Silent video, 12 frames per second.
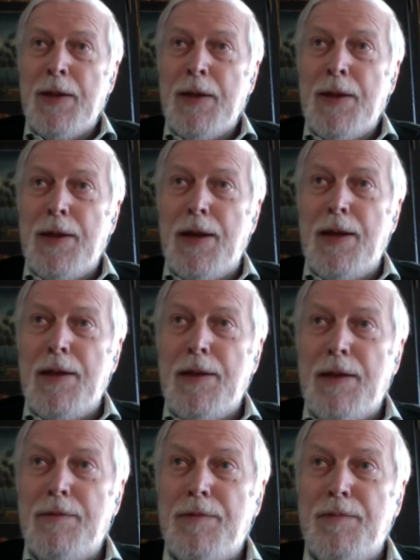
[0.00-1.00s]
Uh,
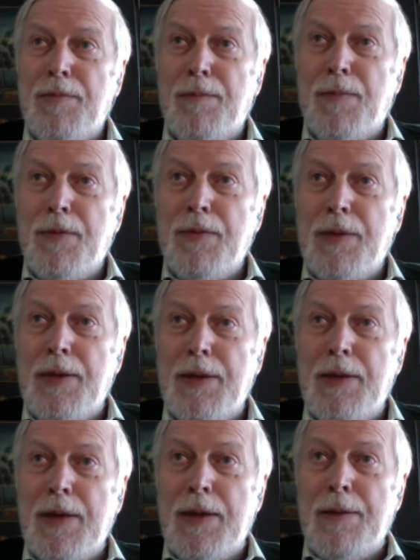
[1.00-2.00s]
I remember
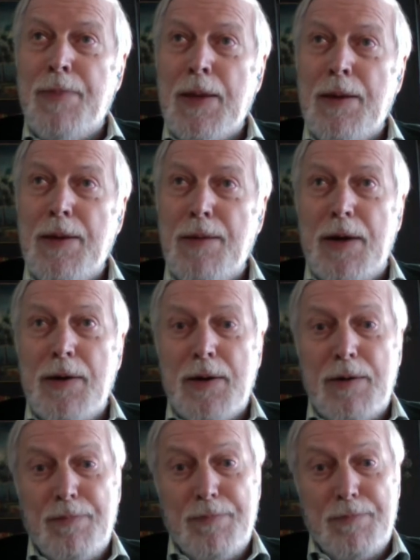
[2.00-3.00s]
the uh,
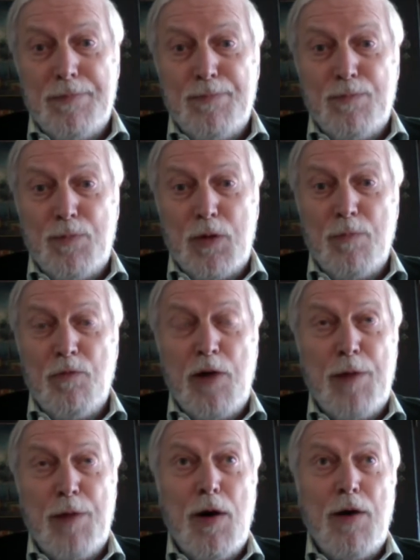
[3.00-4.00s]
American perm rep
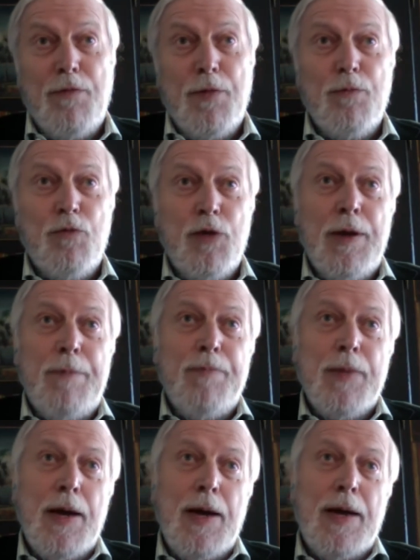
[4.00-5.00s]
often would
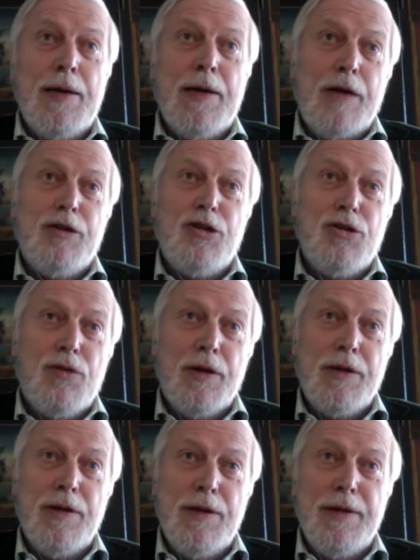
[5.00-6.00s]
uh, cut
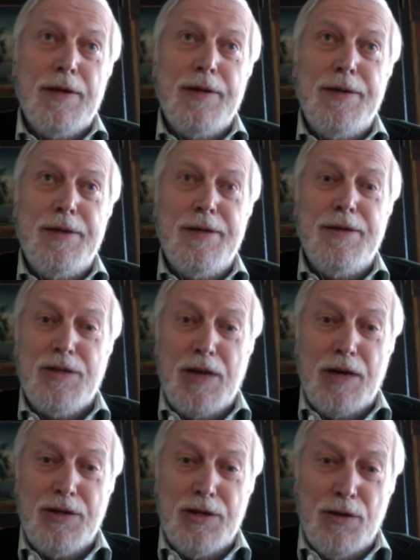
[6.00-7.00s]
short any
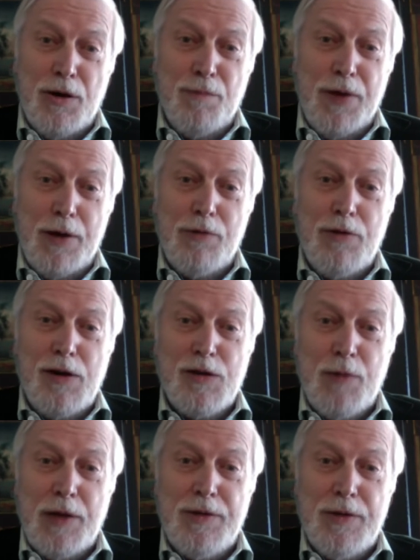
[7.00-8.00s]
discussion on pair
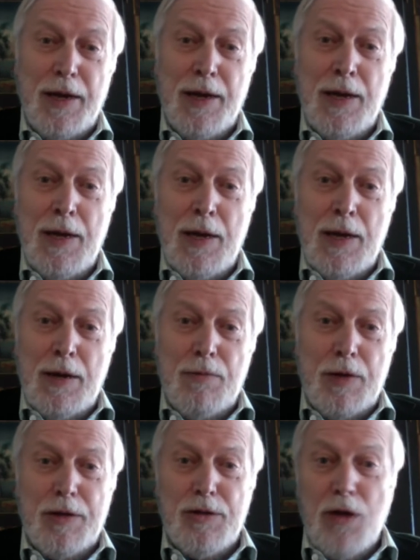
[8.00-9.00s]
by saying,
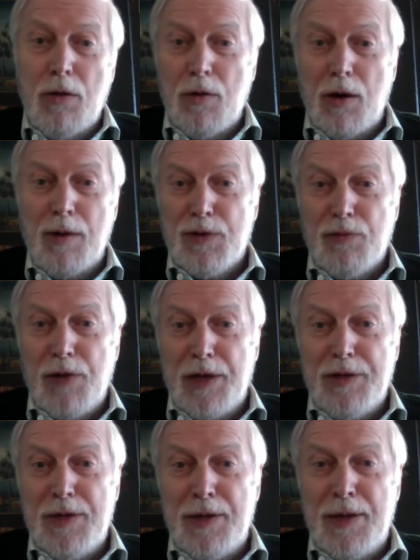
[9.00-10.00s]
well, there's no arms
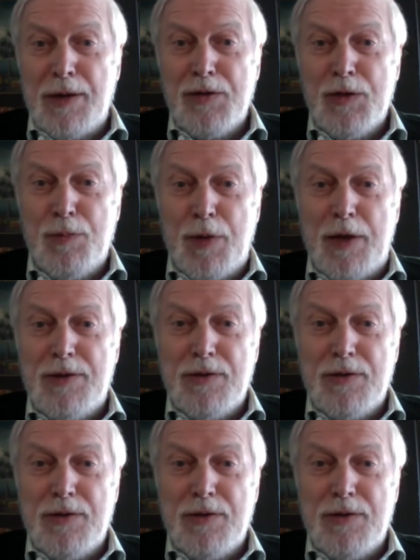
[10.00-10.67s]
race in outer space, so